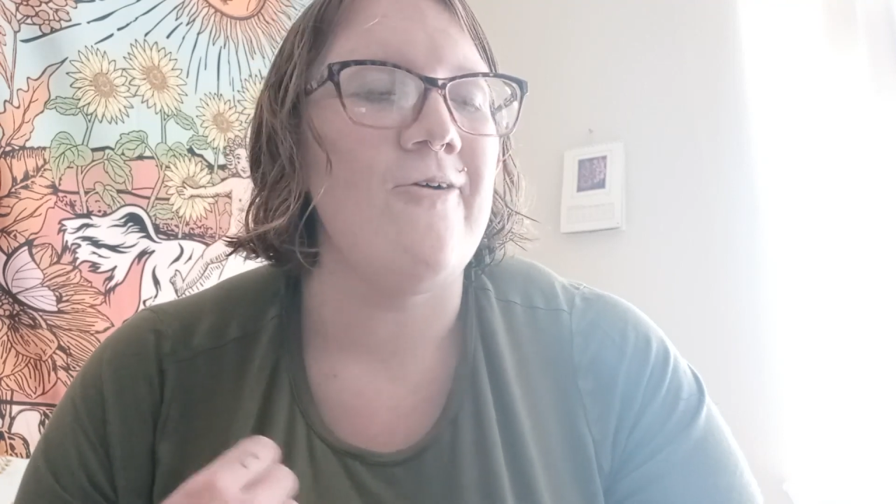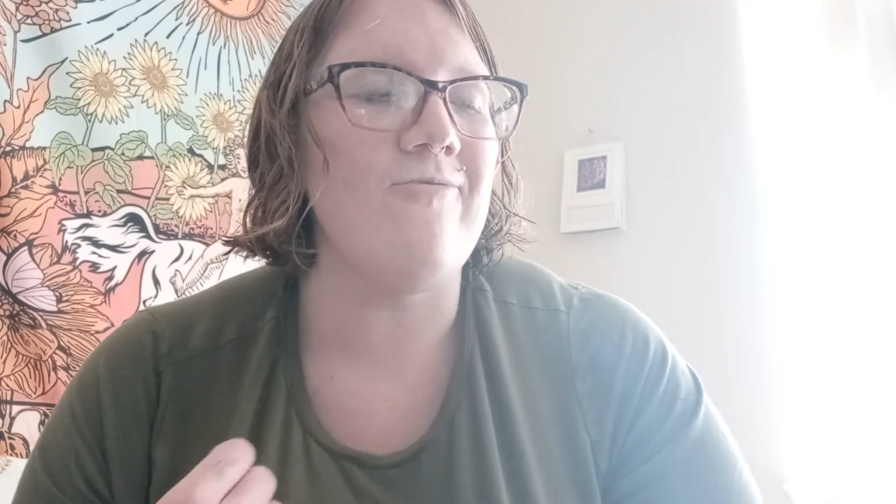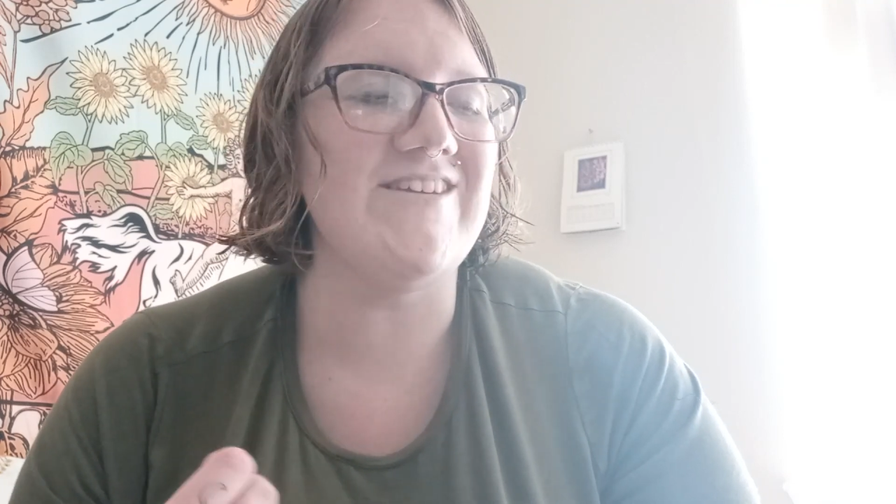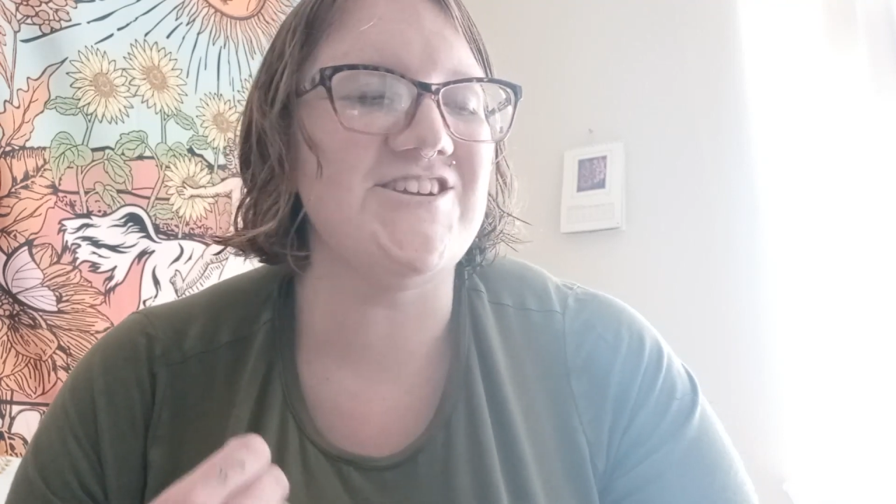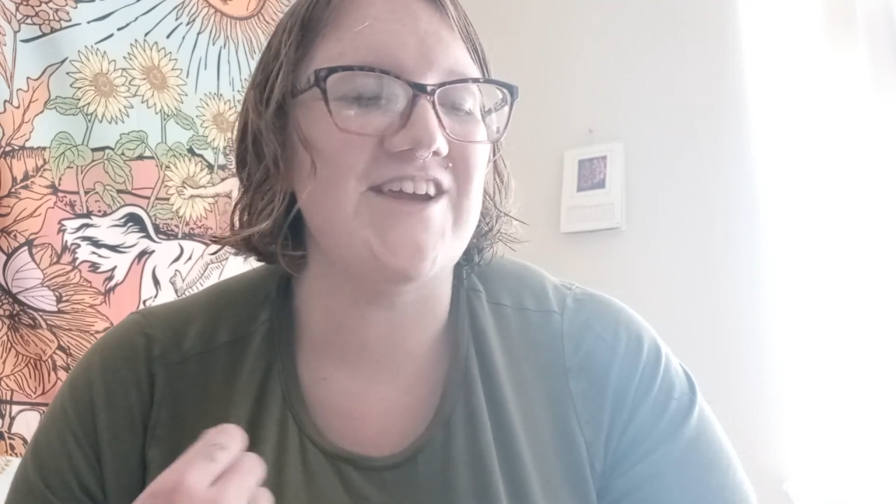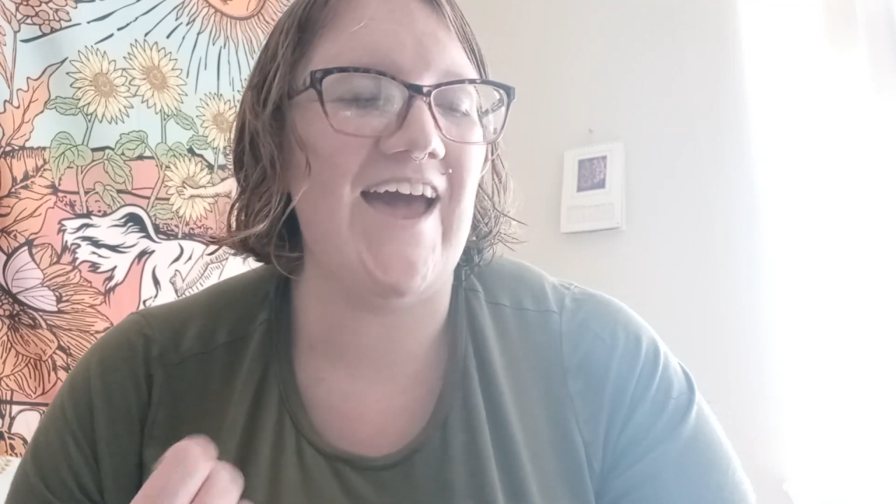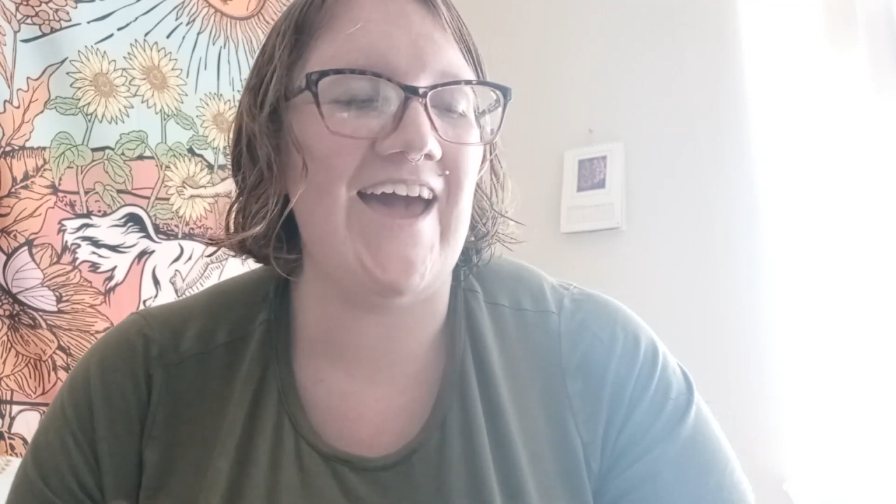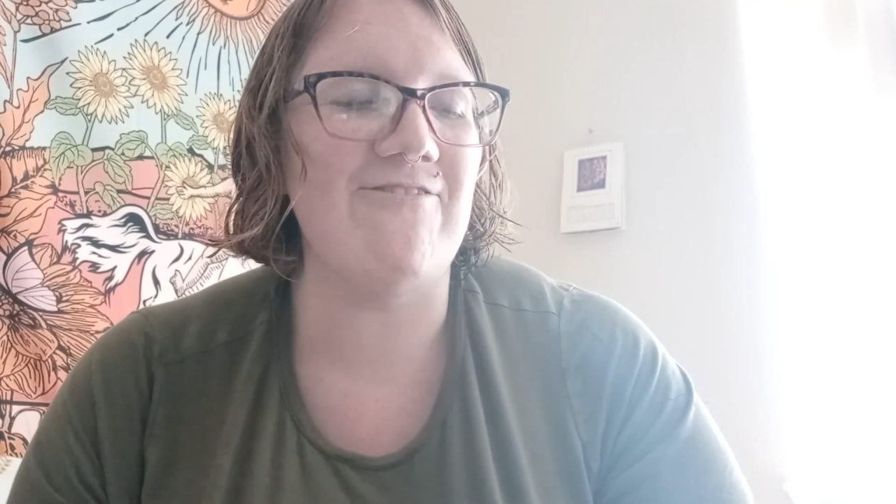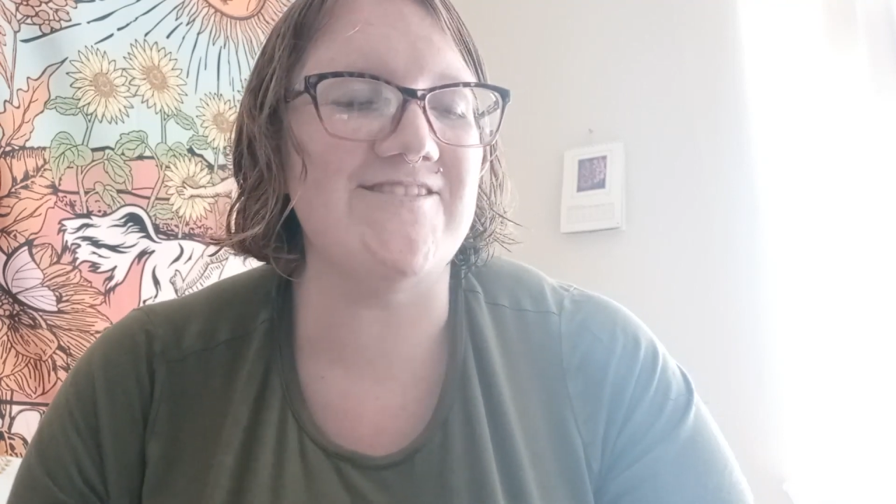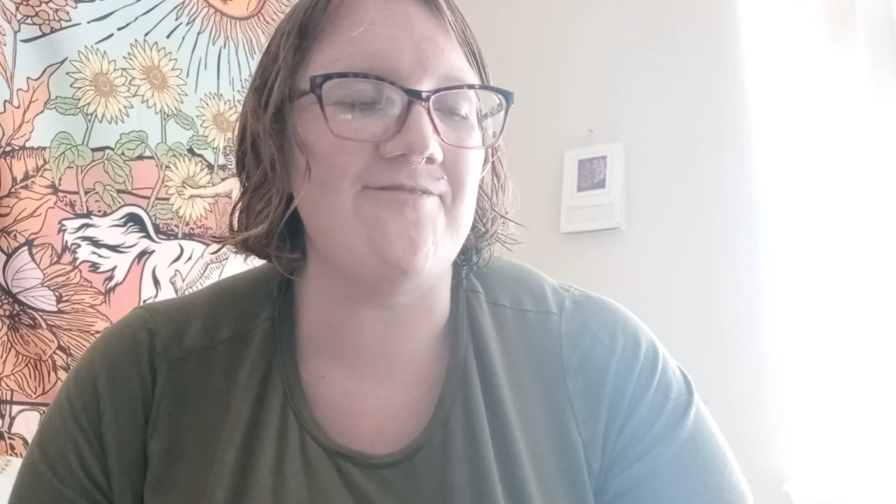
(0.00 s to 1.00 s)
Which
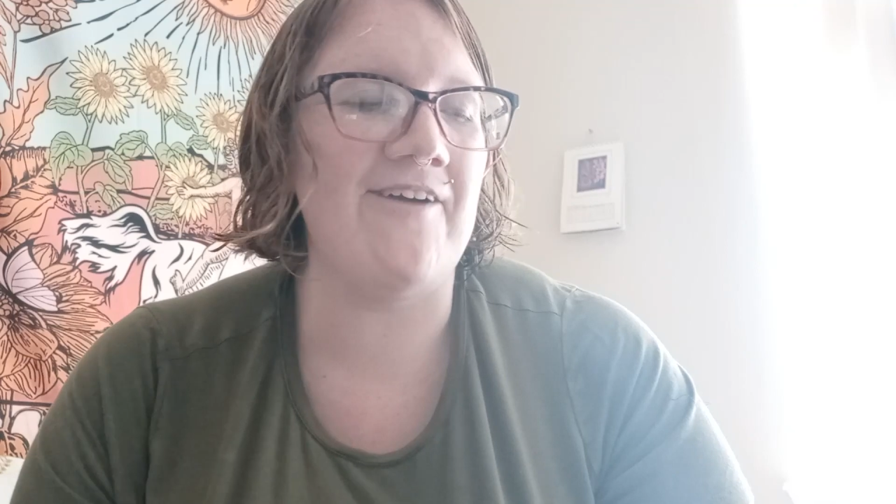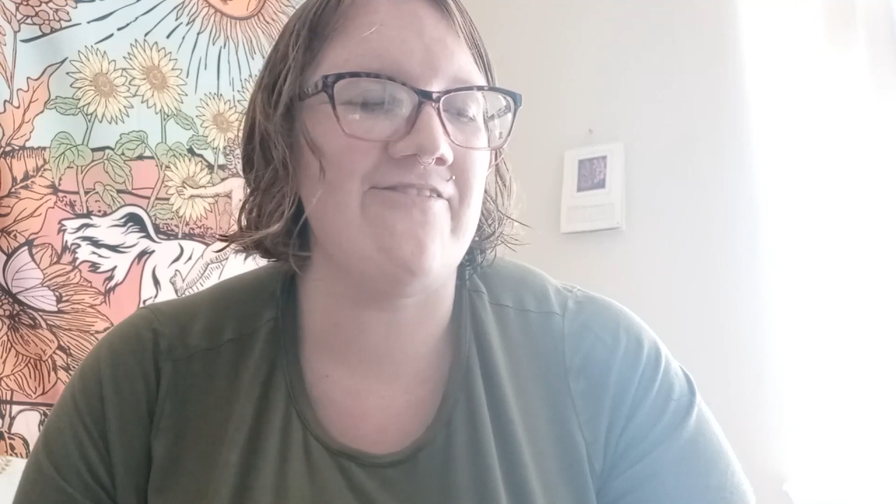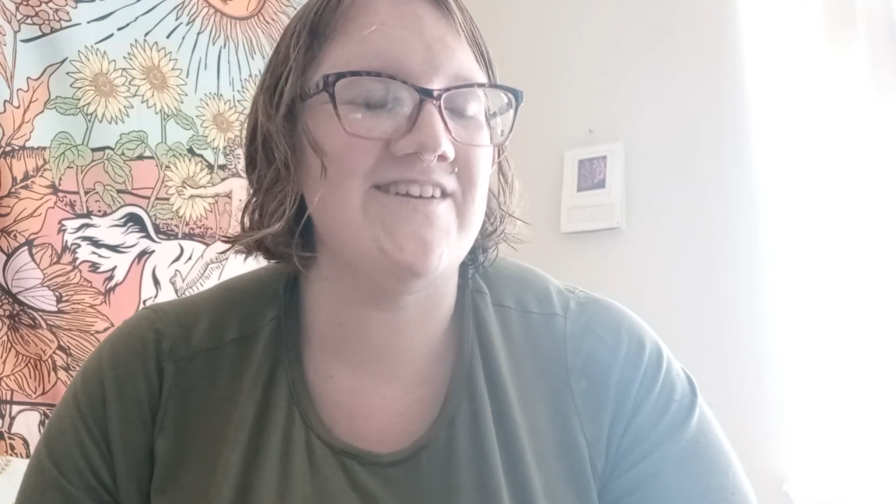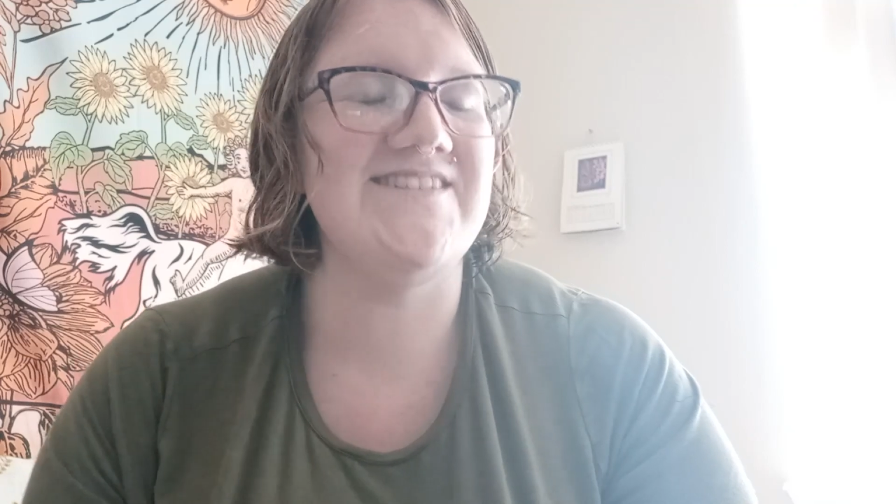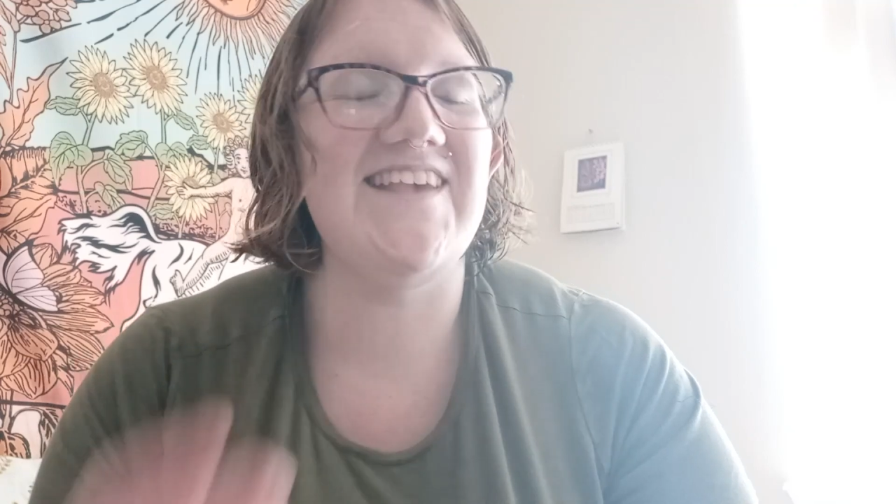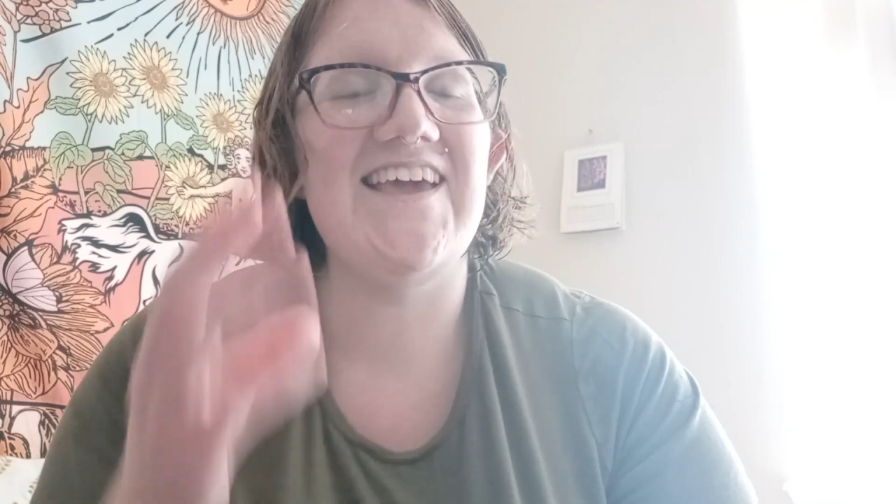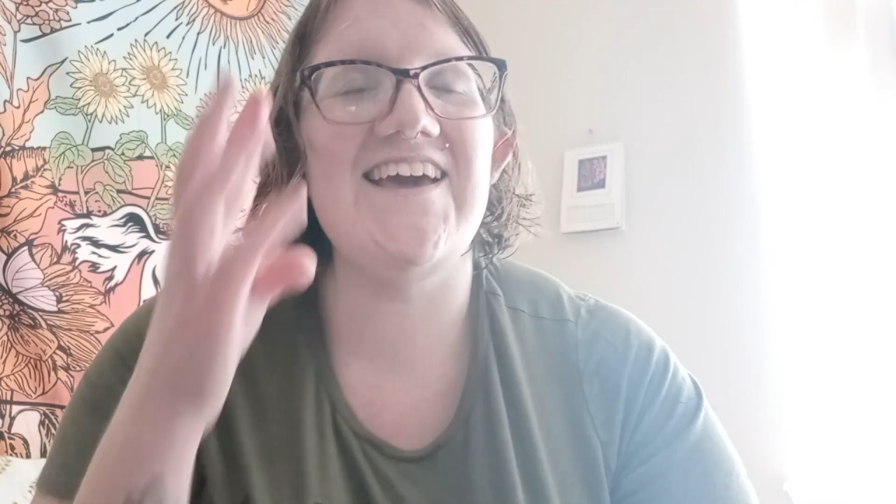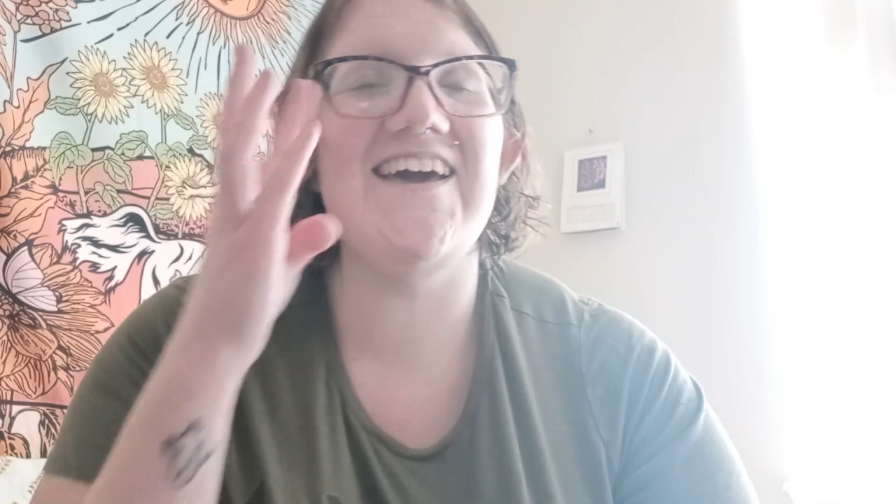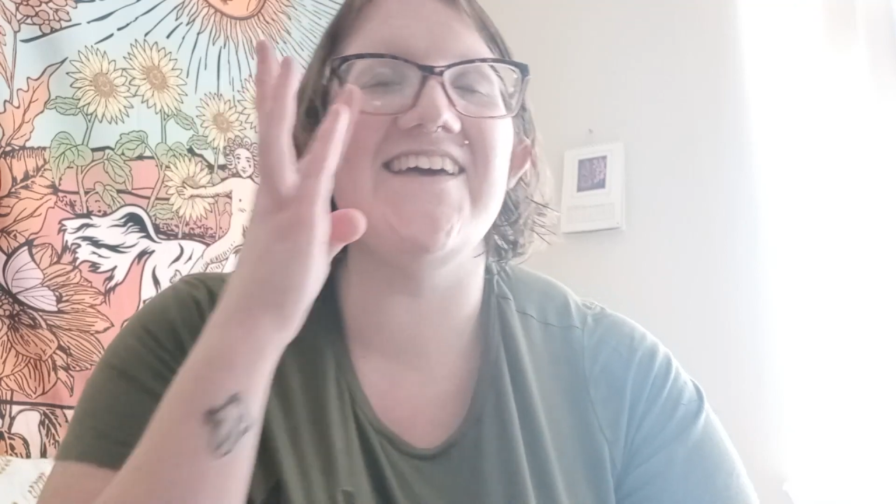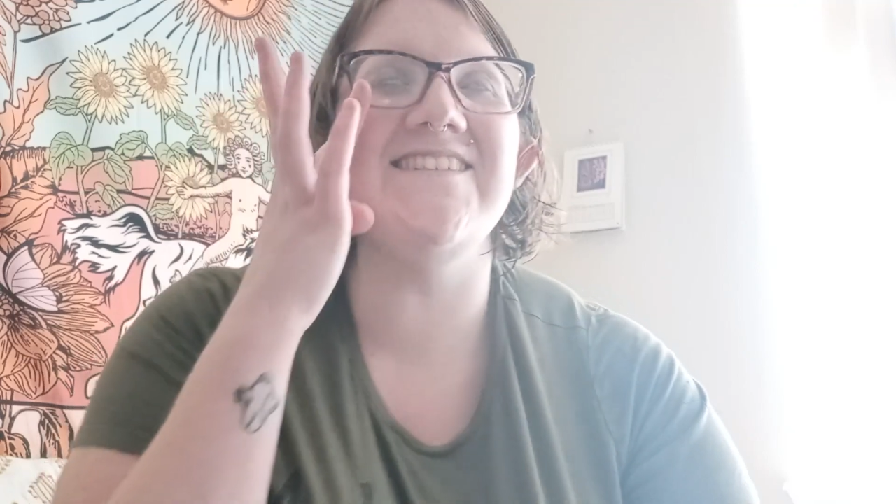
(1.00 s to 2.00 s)
I was
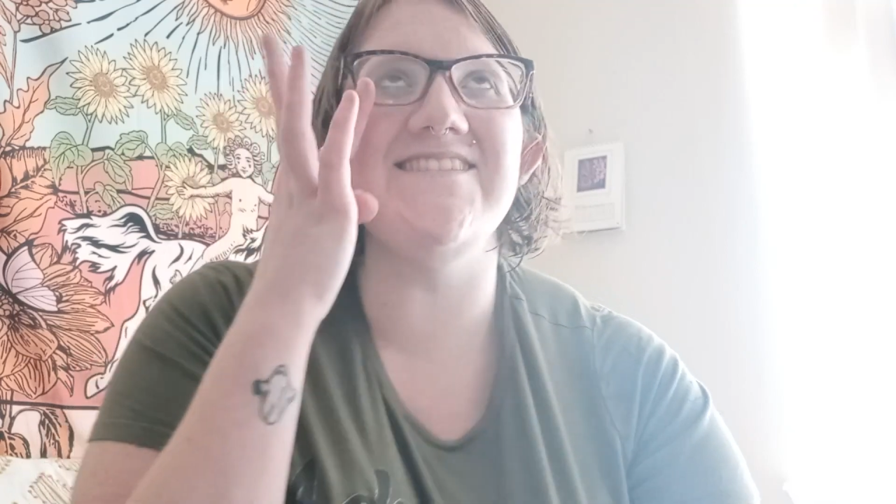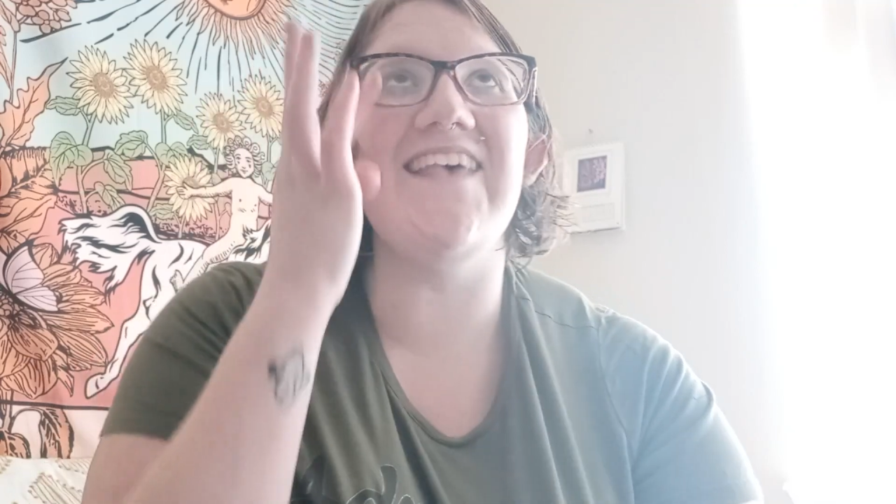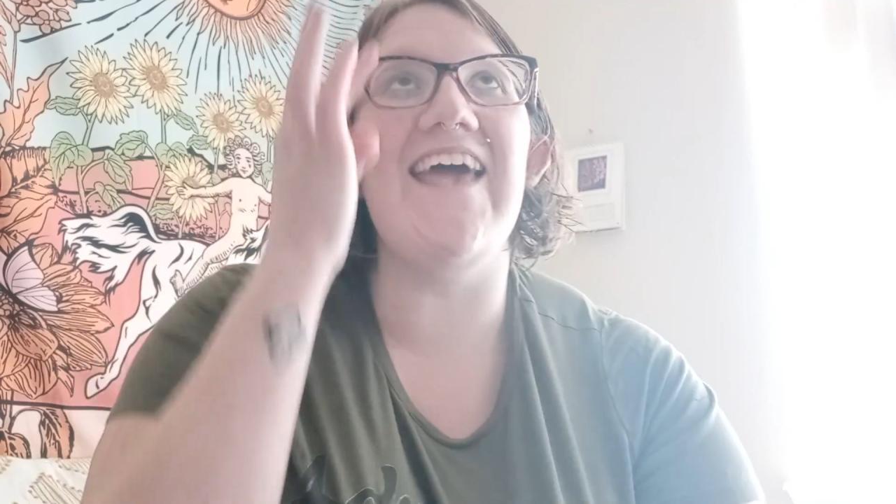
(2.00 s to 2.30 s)
referencing because,